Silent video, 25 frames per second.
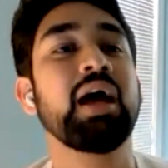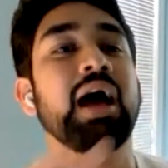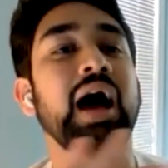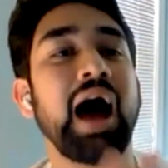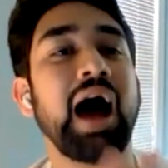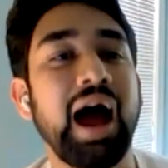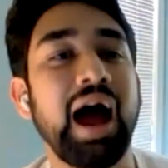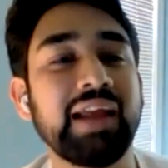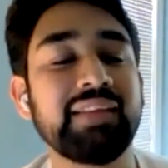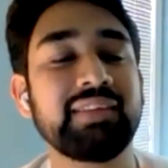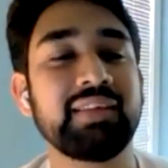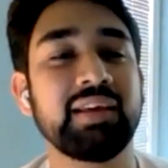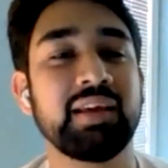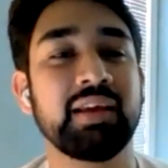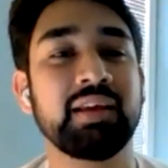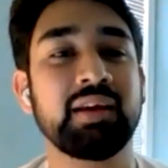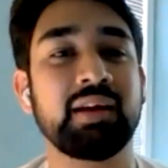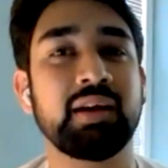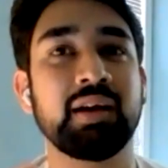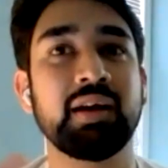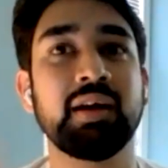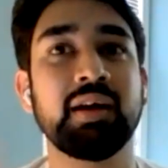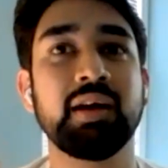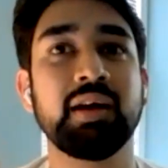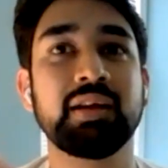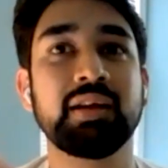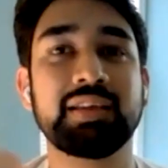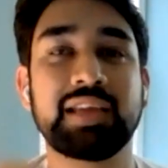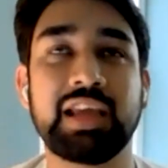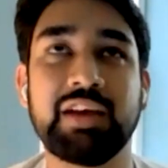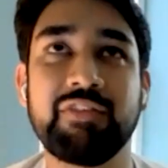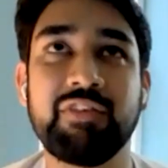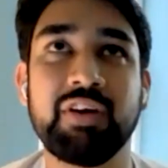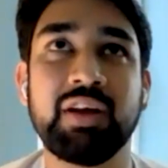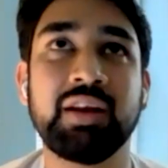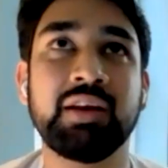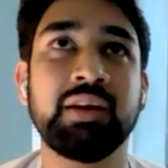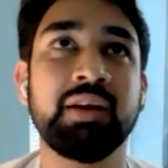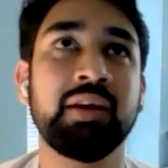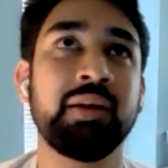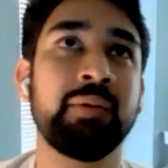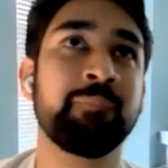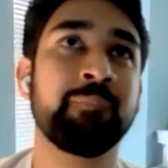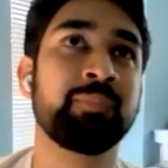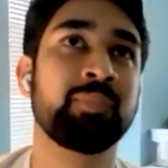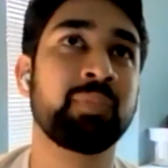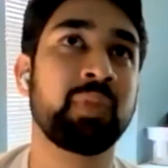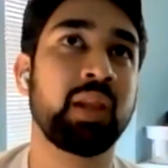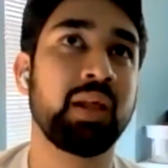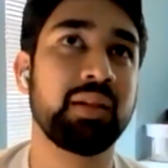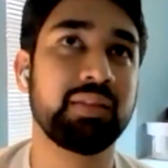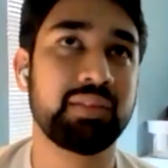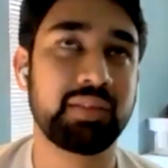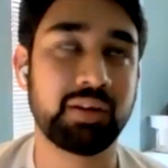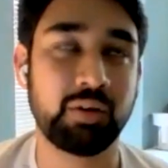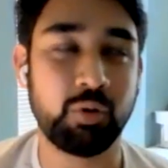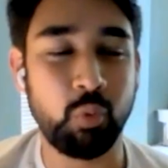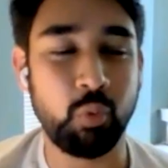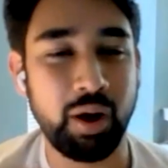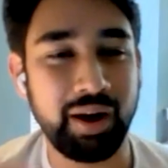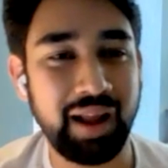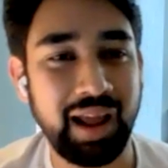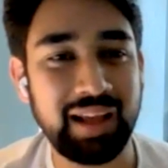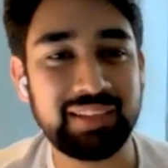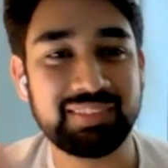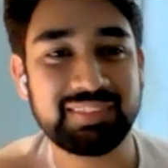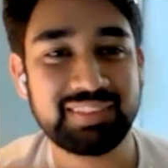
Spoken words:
I think, given what I